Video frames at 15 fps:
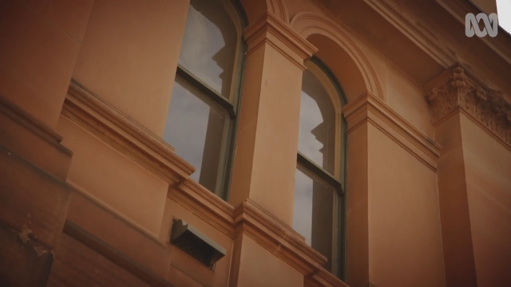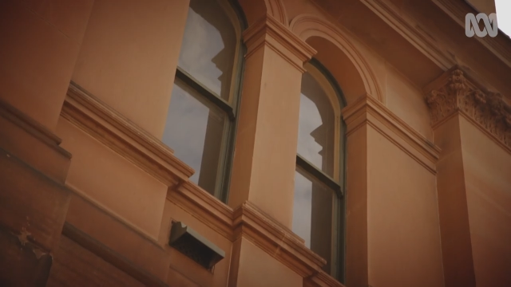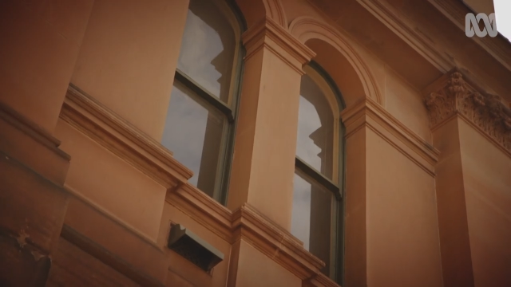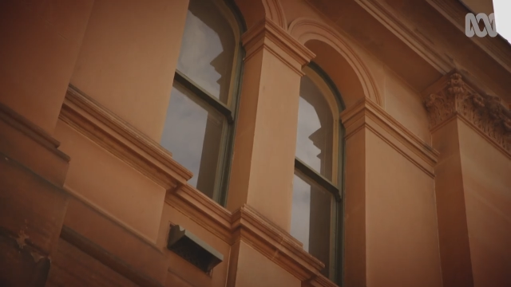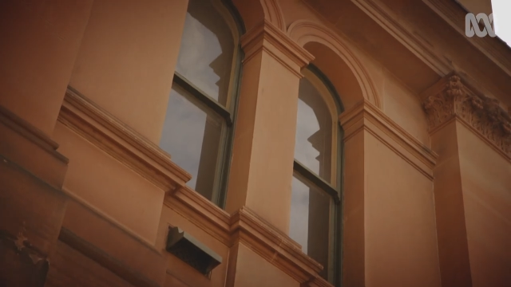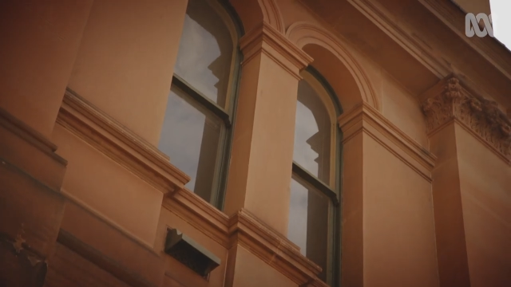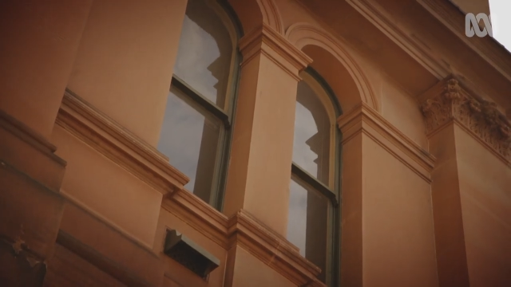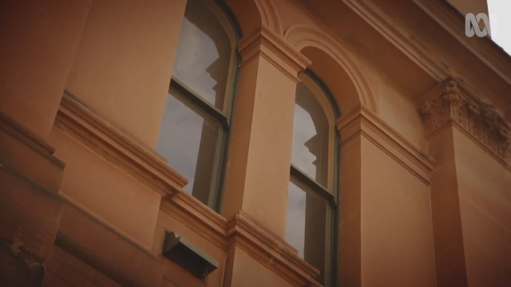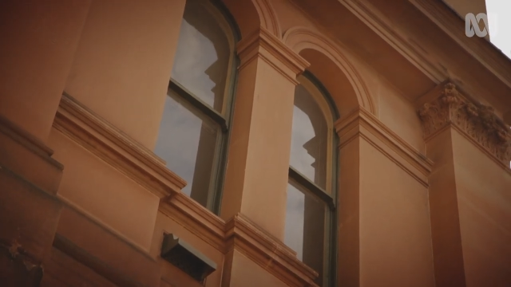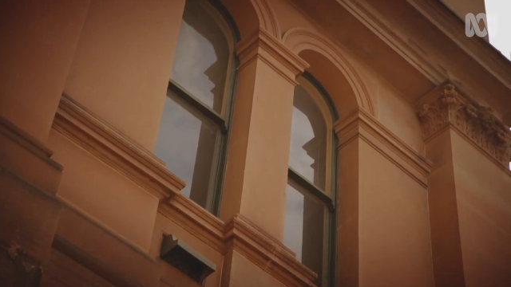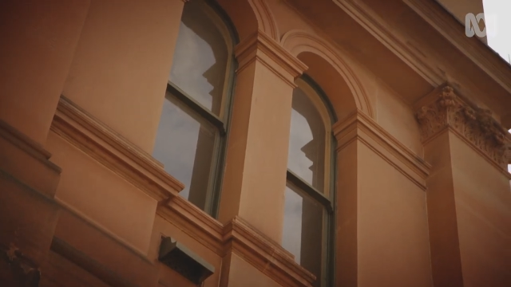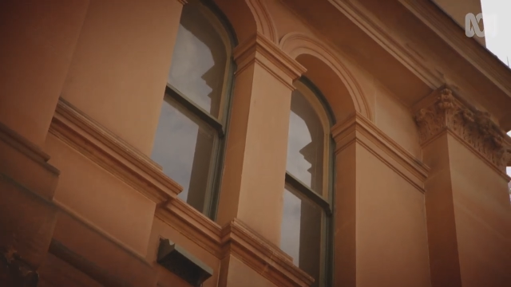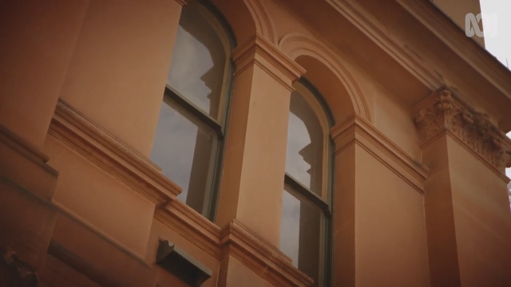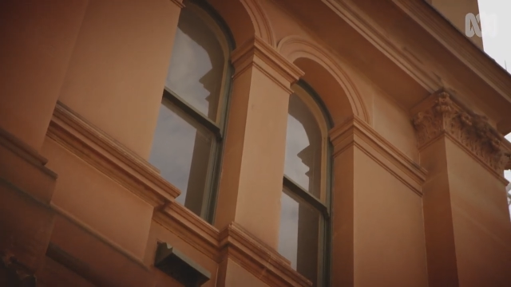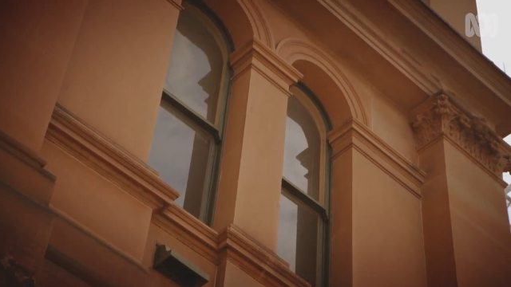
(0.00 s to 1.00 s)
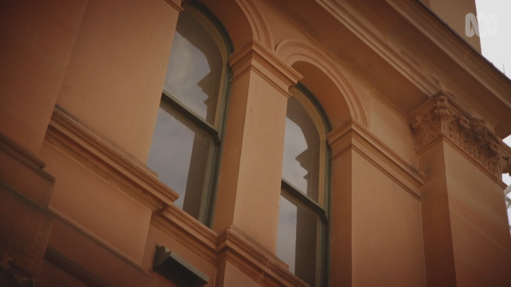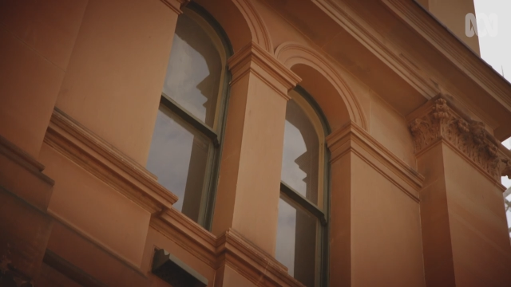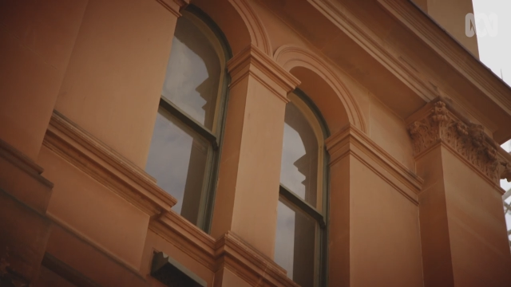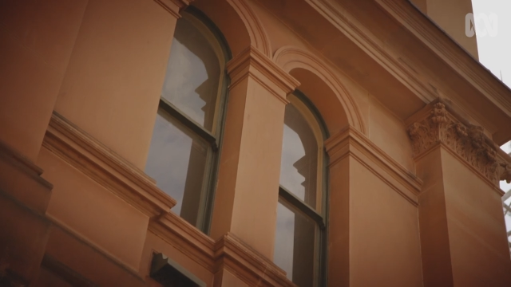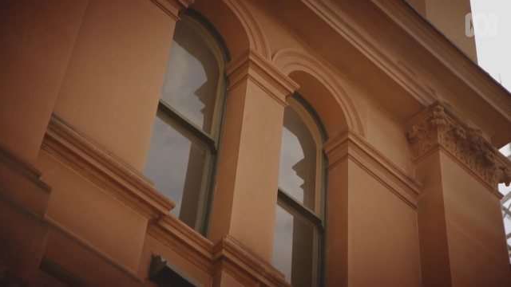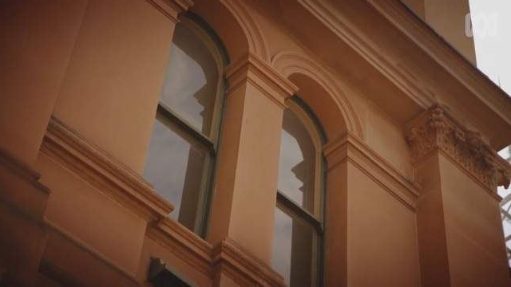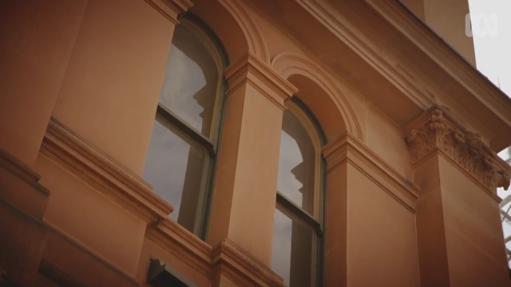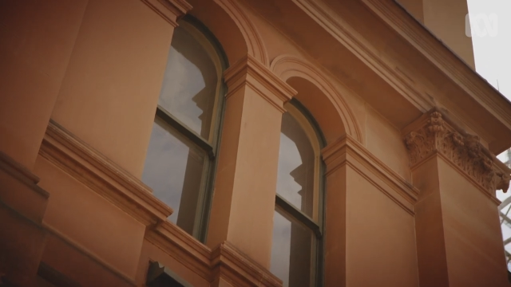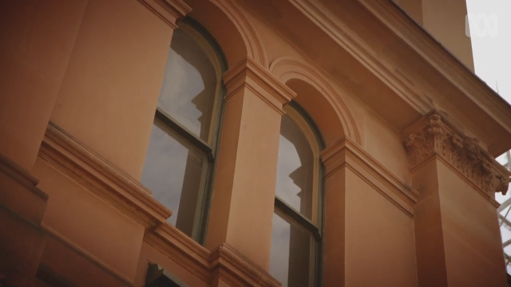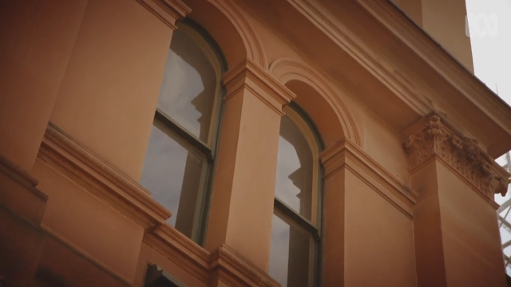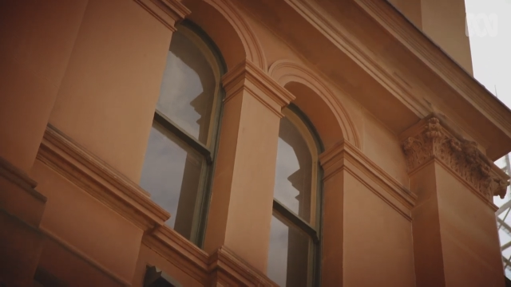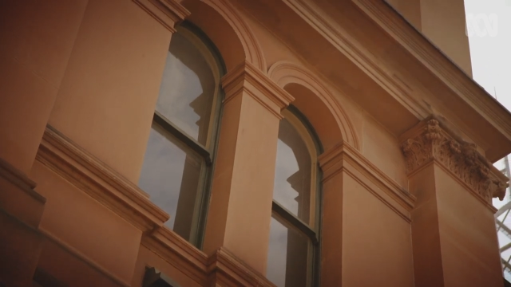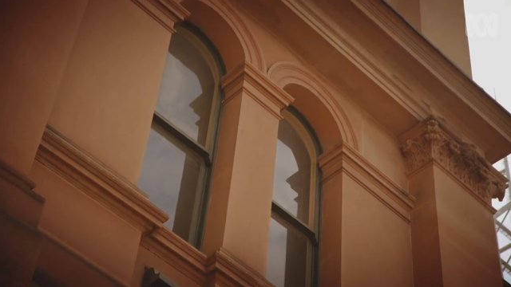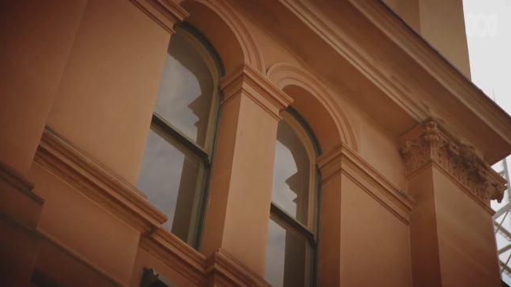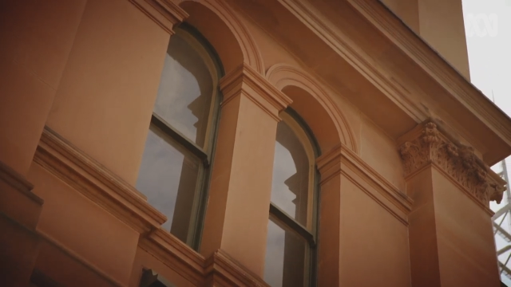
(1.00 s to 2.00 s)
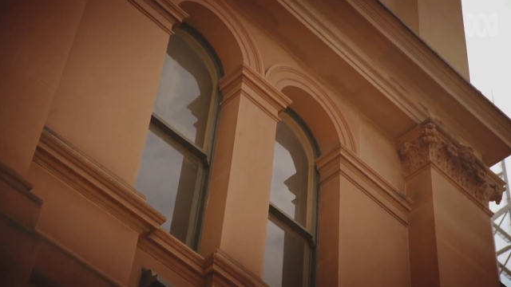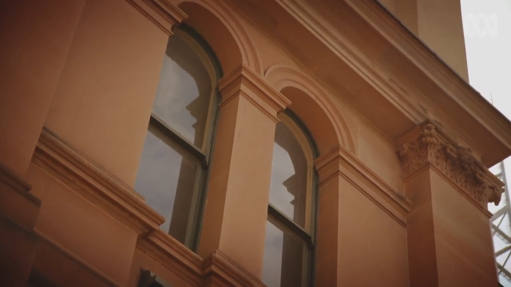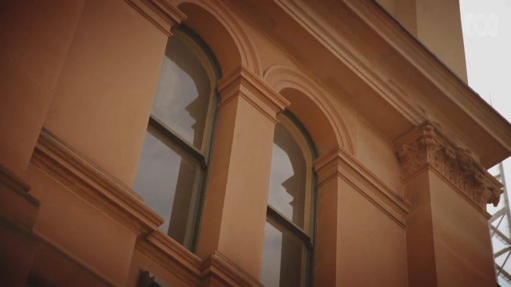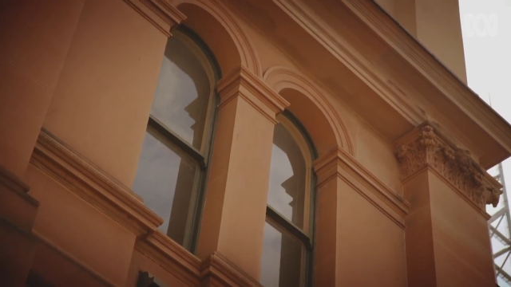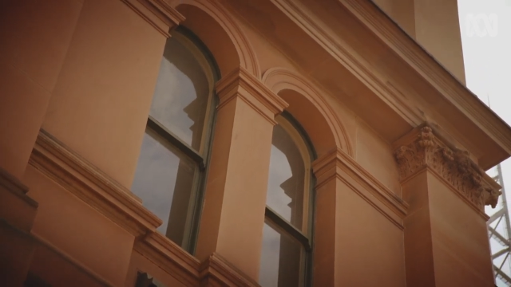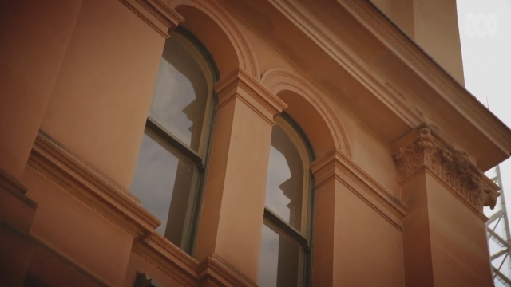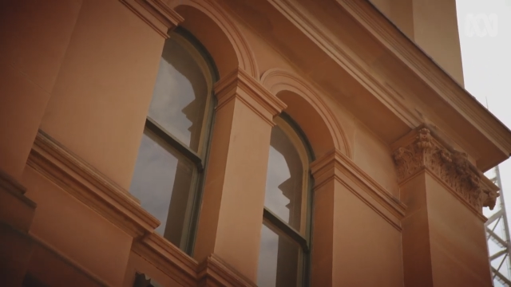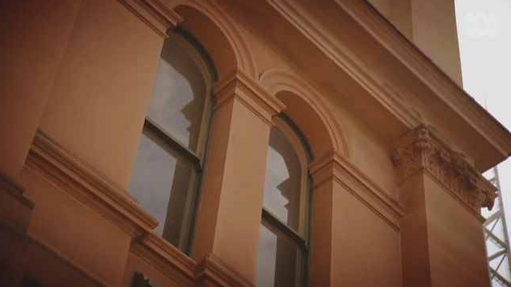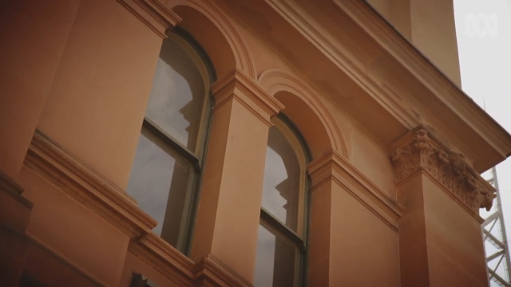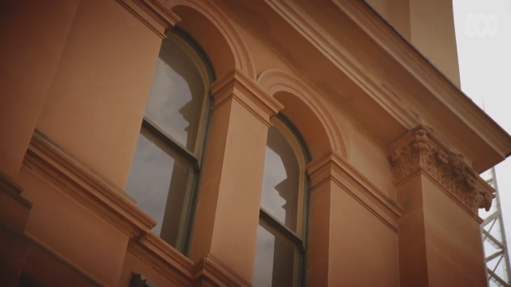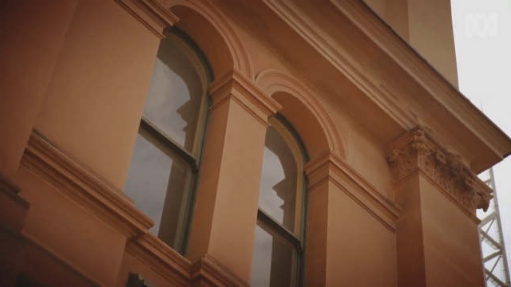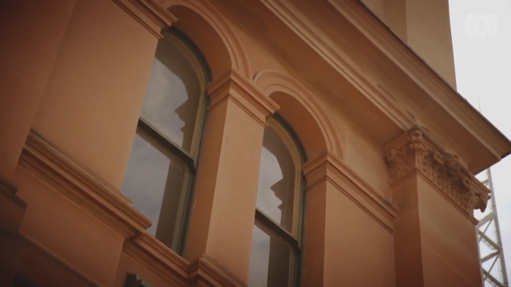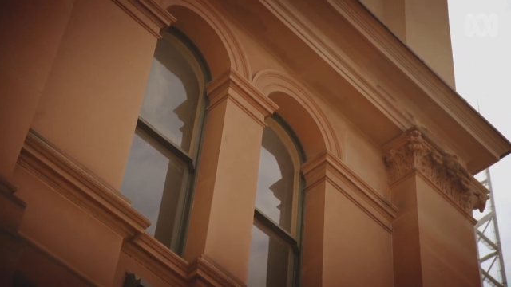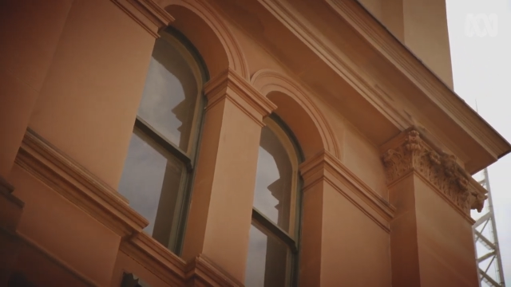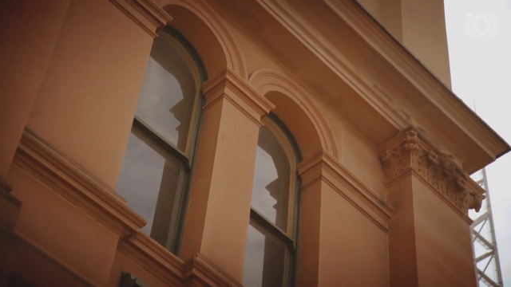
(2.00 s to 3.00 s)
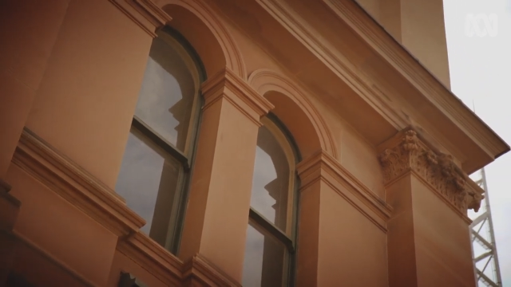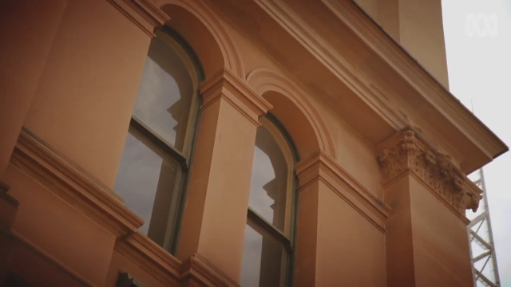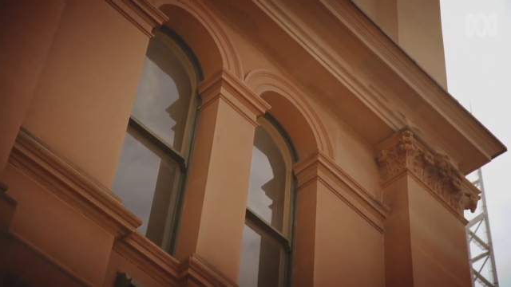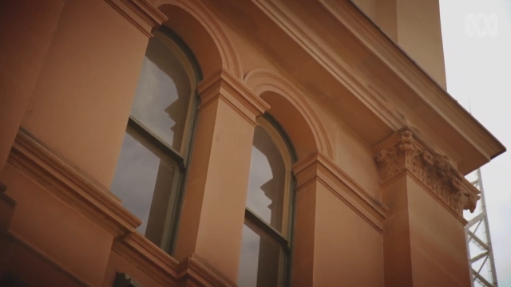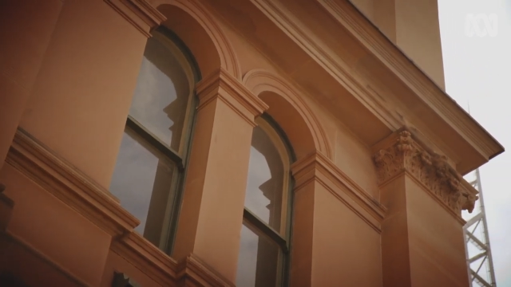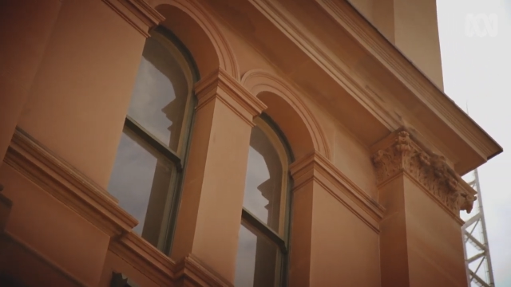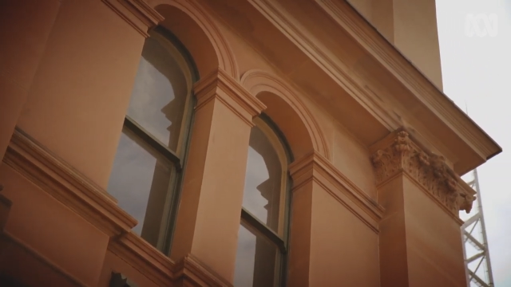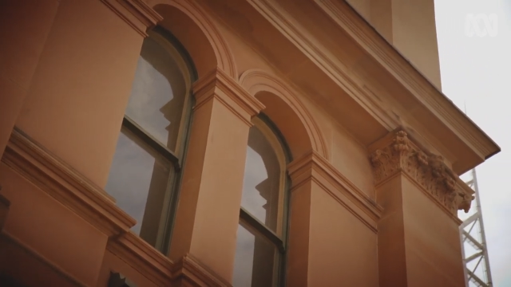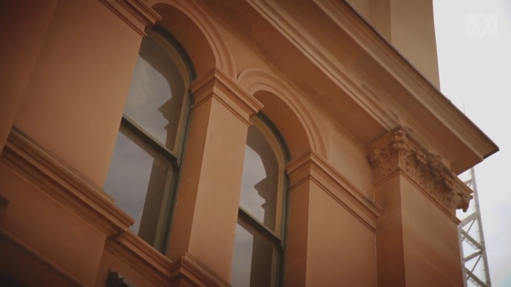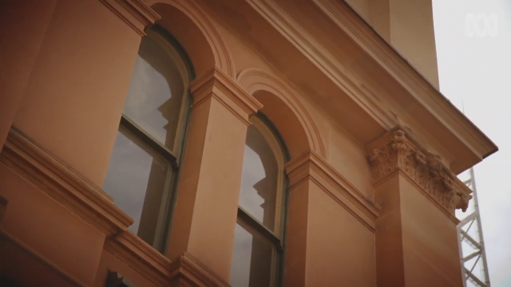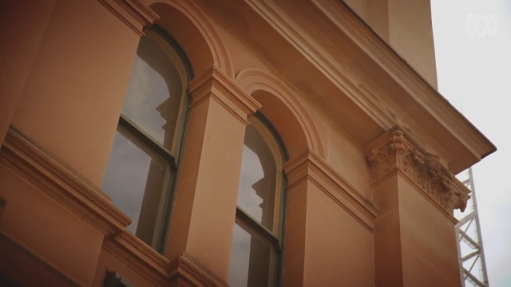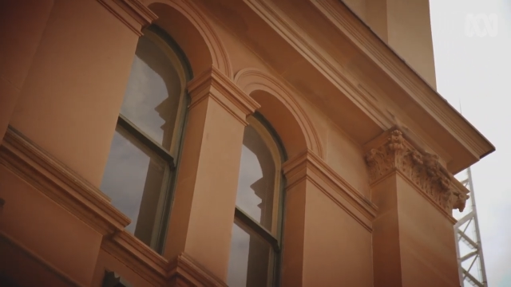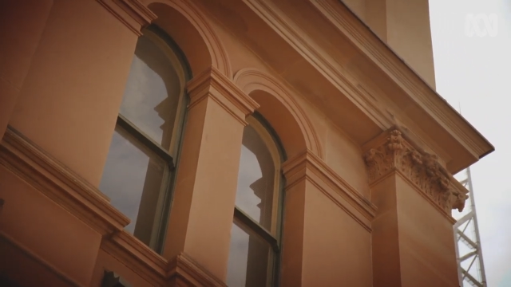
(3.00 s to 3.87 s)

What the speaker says: [unreadable: no face in view]